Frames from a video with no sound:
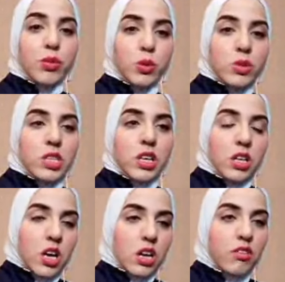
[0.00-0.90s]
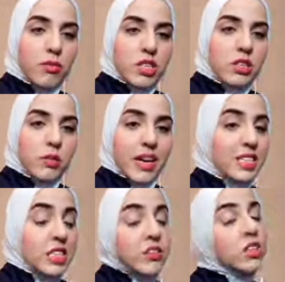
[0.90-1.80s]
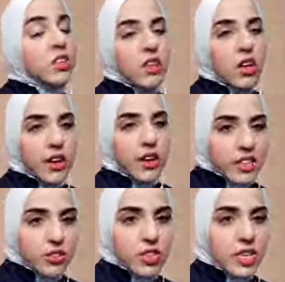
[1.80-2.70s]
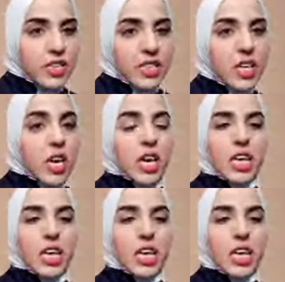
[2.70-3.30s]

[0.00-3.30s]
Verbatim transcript: up losing a lot of muscle mass, even if they are exercising,